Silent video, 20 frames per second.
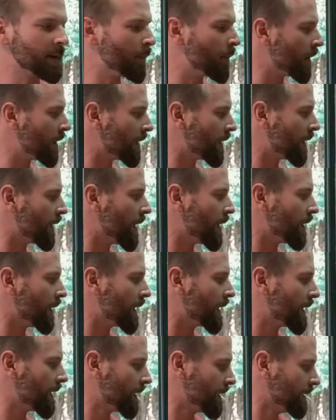to burn the
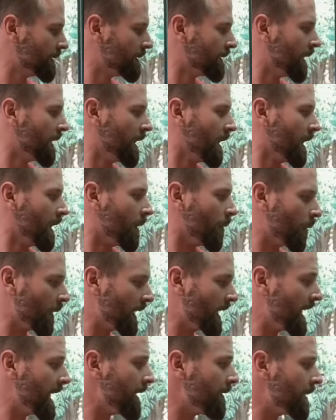garlic. We're
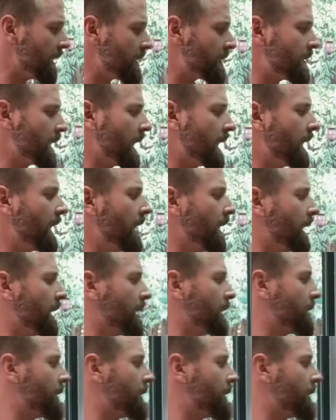gonna give it a second